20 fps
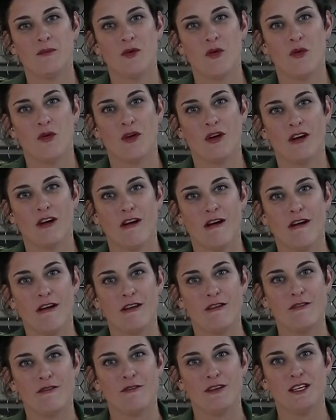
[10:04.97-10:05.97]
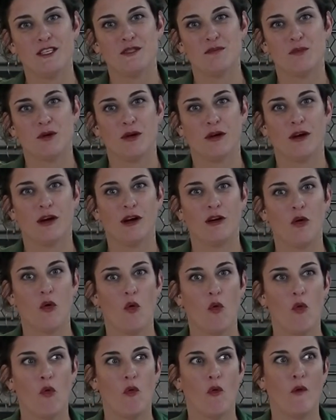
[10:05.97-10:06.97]
or on Facebook
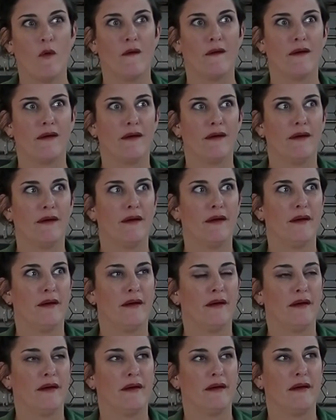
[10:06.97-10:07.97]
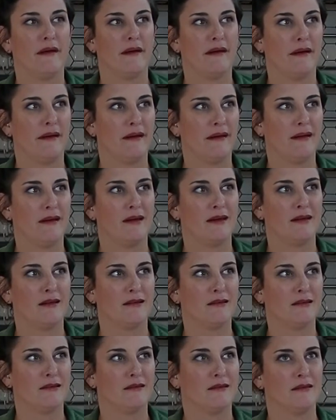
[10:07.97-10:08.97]
or
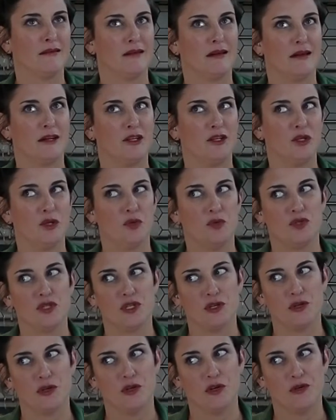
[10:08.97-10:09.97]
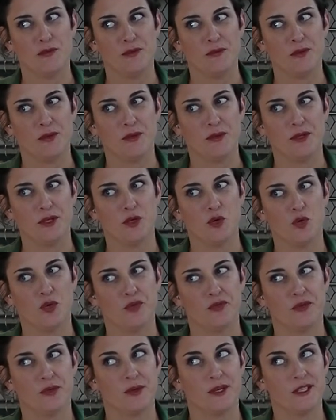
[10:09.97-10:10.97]
on YouTube. It'd be really
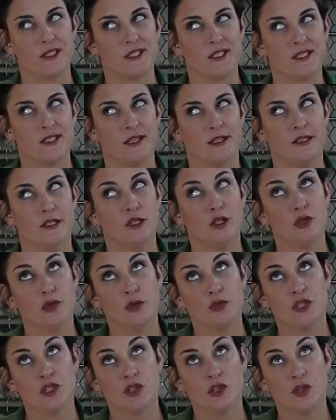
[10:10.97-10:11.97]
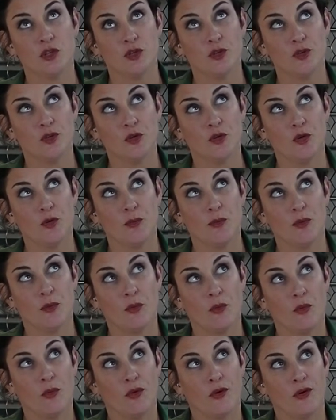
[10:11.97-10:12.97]
cool if you watched us on YouTube
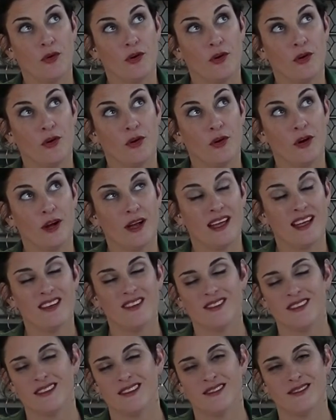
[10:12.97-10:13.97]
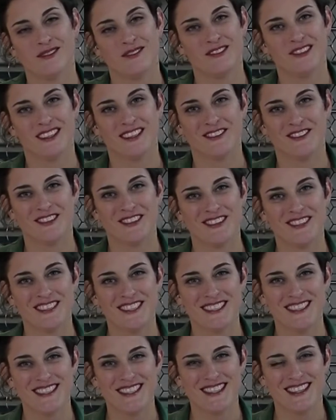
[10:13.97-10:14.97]
or I don't know, whatever.
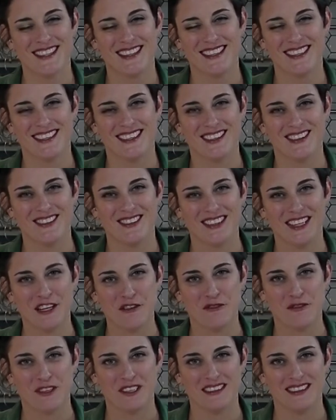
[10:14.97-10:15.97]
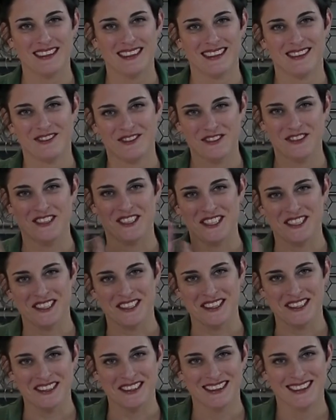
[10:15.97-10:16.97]
Just, have fun. We'll see you
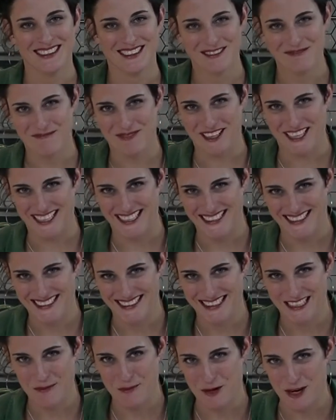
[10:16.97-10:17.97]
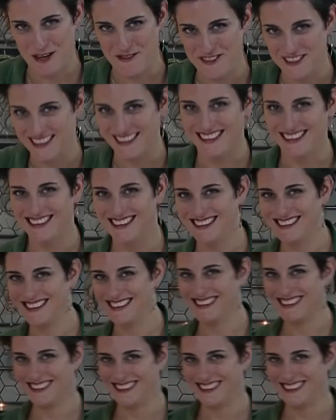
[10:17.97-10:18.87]
later. Bye. Keep crafting.